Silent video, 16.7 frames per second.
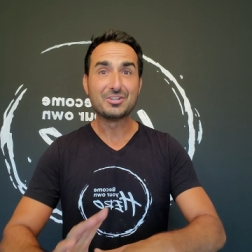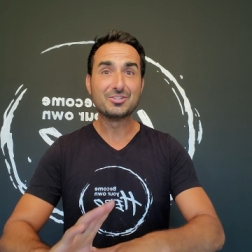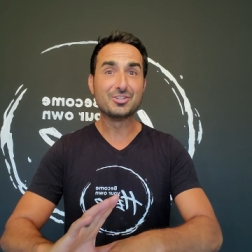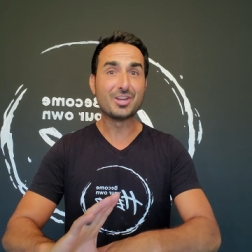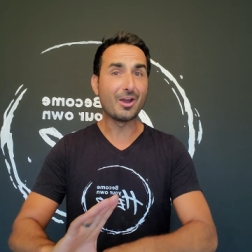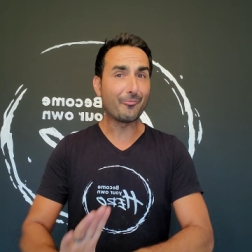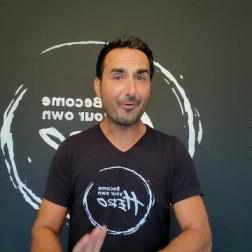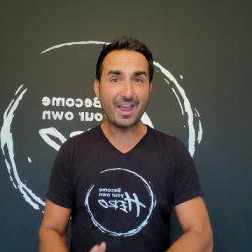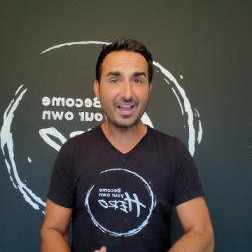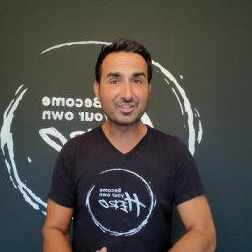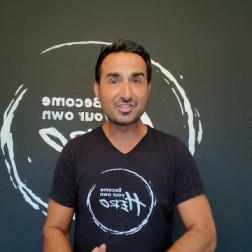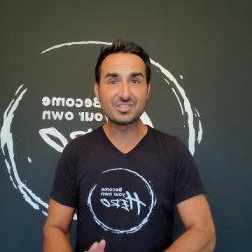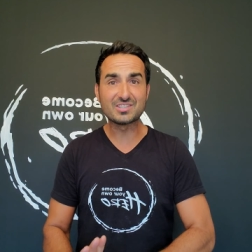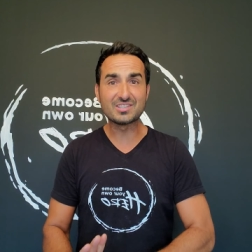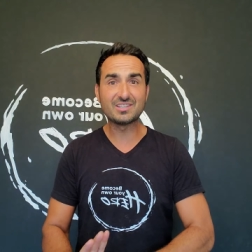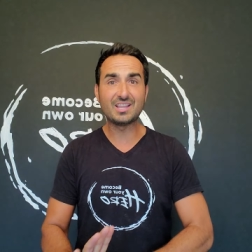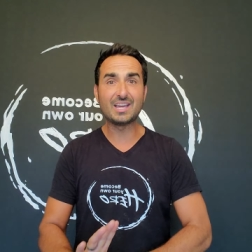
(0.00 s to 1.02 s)

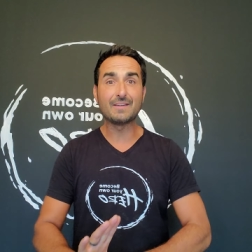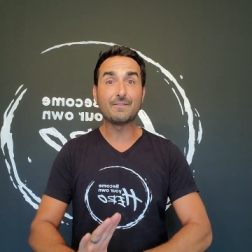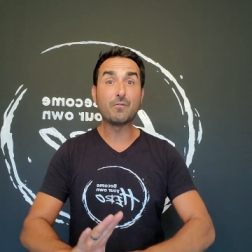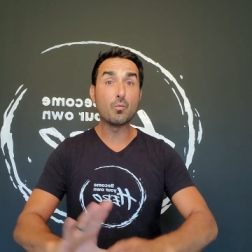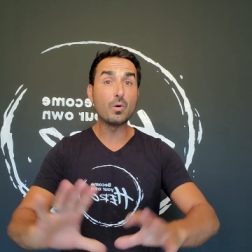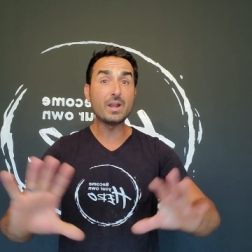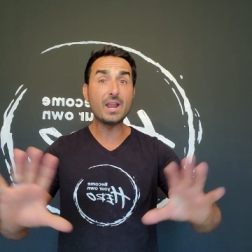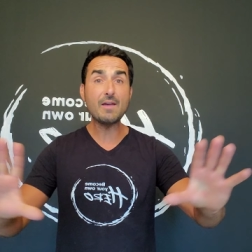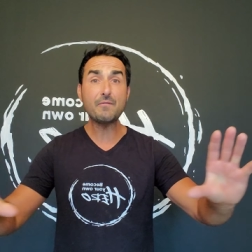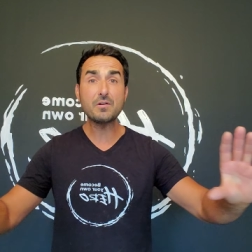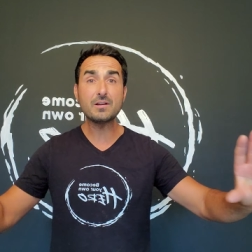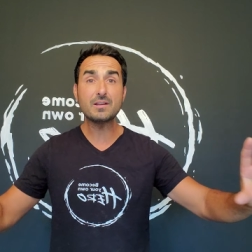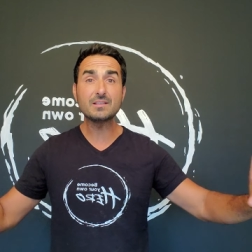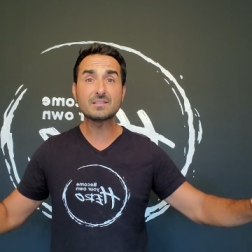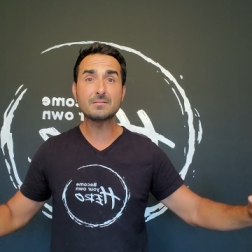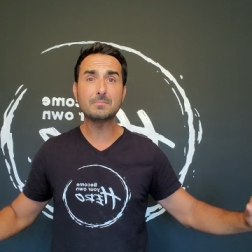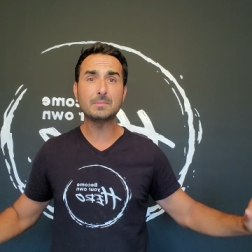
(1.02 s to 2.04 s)
directions in life, whatever it
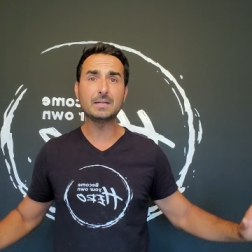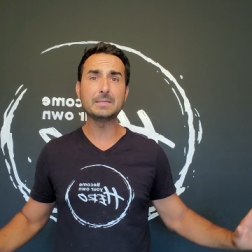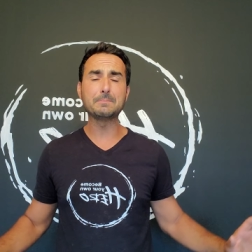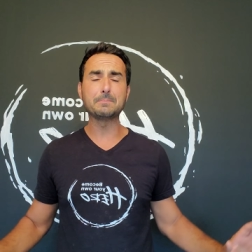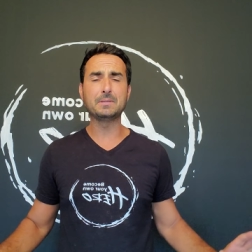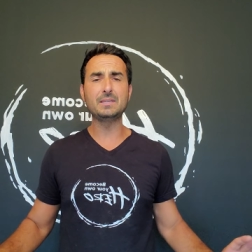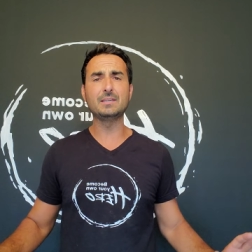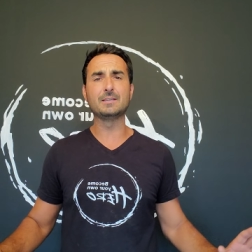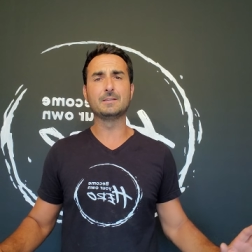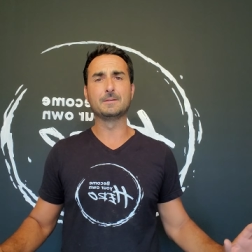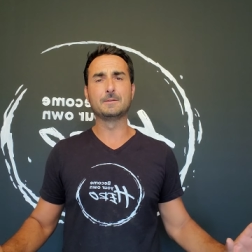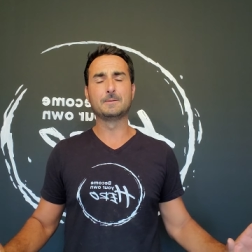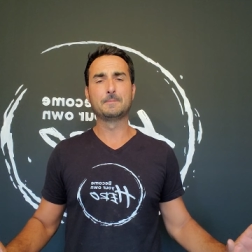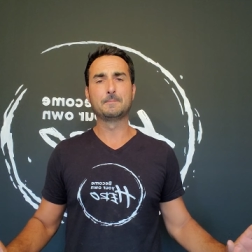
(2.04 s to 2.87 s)
is it might be.